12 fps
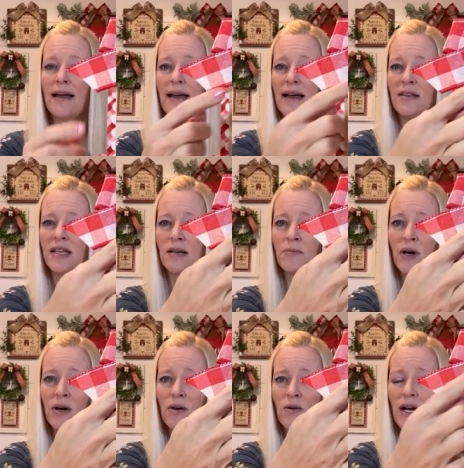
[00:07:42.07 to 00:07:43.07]
and then a
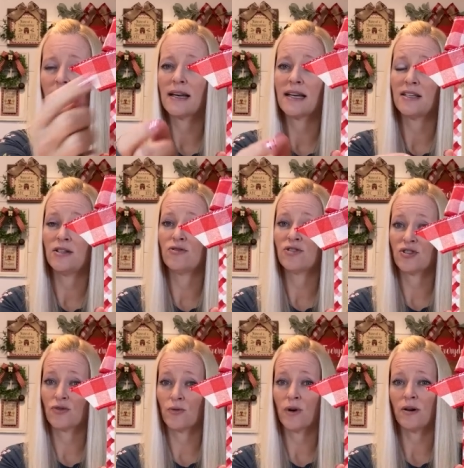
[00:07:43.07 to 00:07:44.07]
bow and I used
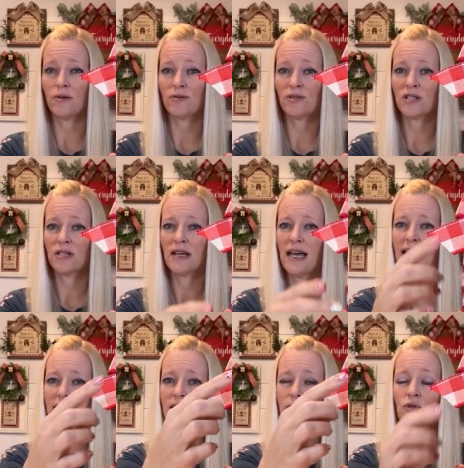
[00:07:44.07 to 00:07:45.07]
the rose
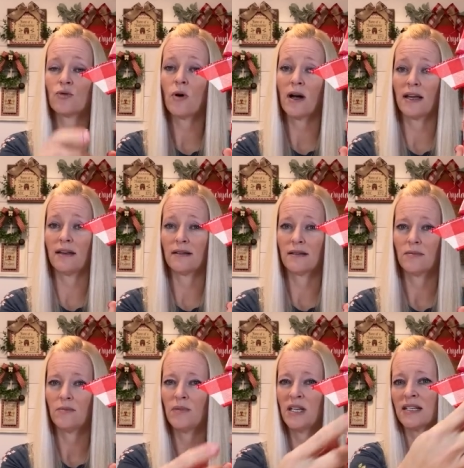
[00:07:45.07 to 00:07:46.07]
and some twine
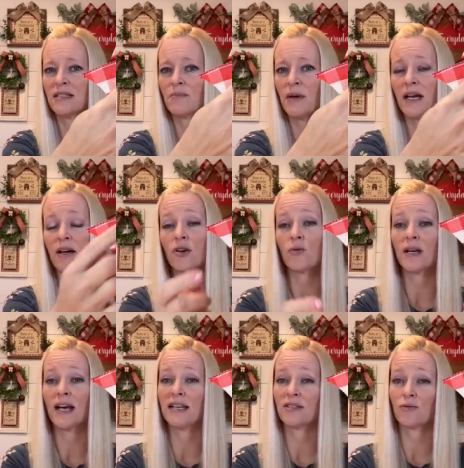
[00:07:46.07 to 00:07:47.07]
because my other one
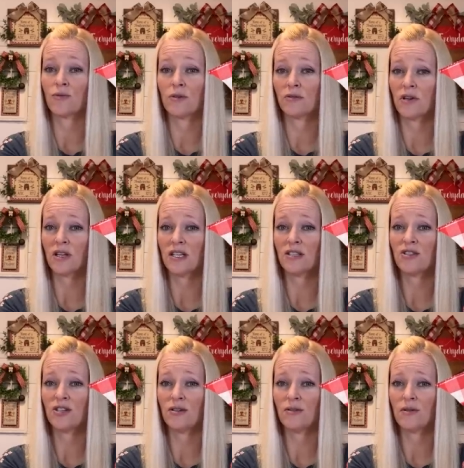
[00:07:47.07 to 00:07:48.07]
has a rose on it
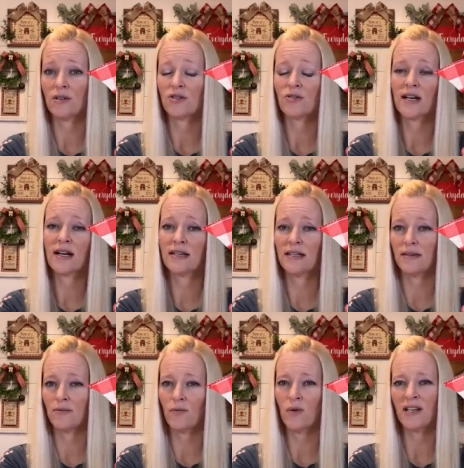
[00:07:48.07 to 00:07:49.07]
too. So I kind
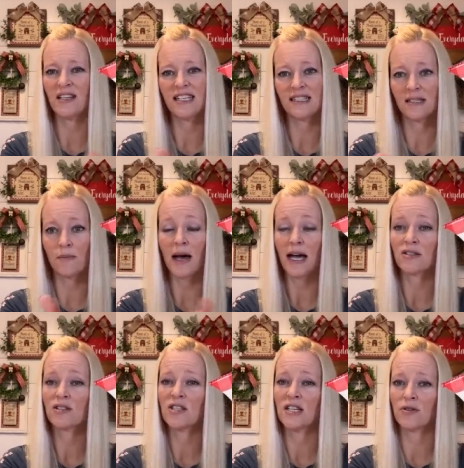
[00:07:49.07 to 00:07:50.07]
of wanted it to
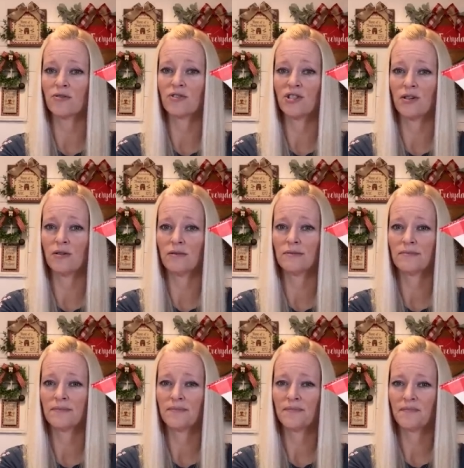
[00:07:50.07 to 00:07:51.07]
match the other two.
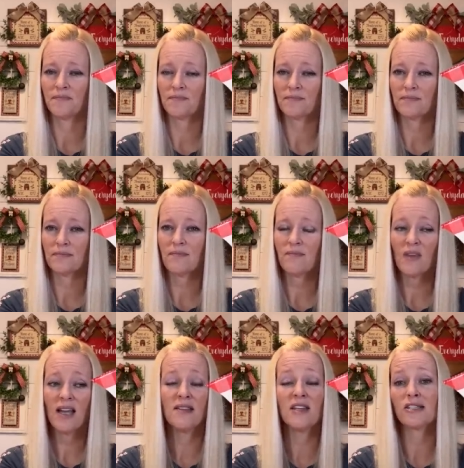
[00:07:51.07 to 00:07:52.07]

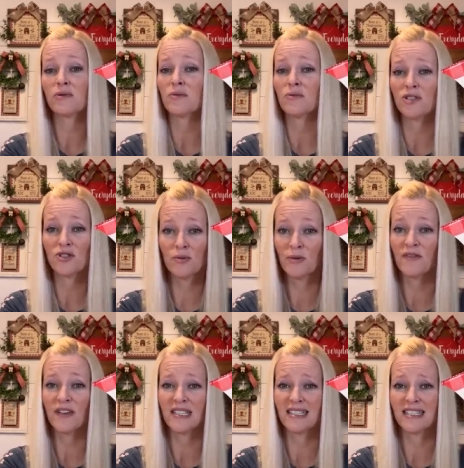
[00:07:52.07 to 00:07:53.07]
And this one was super
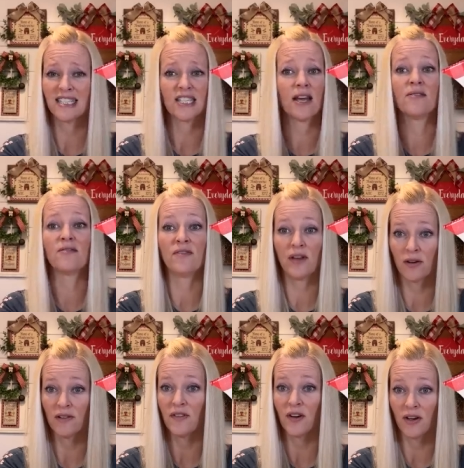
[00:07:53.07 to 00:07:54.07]
fun to stitch and
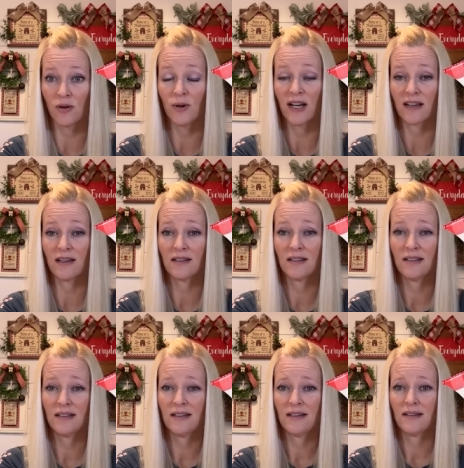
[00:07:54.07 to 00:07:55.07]
very, very quick.
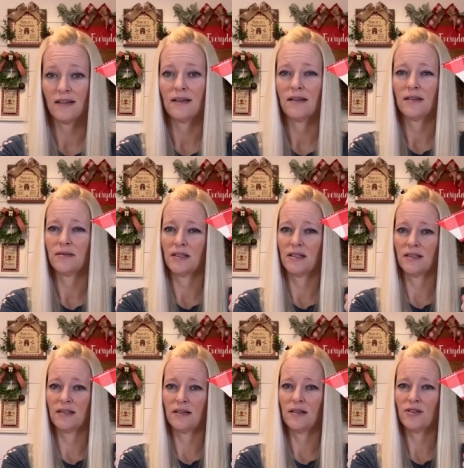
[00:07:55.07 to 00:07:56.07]

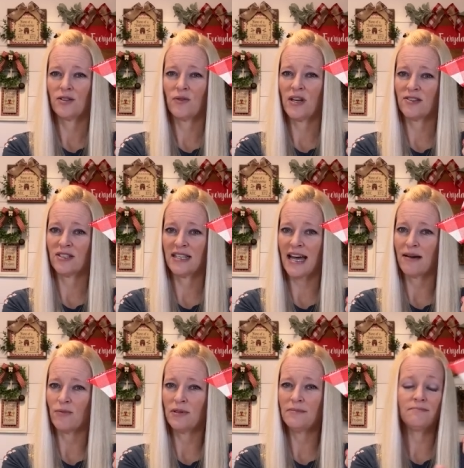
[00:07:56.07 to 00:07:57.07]
So there's that
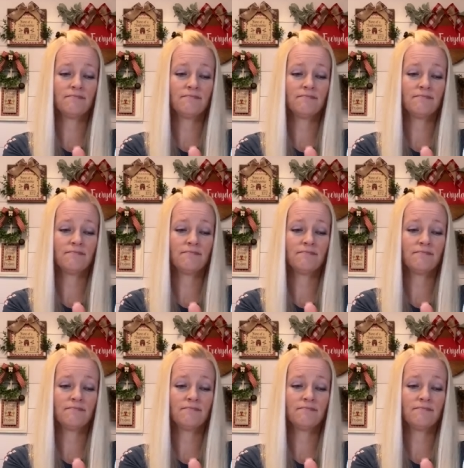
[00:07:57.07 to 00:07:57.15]
one.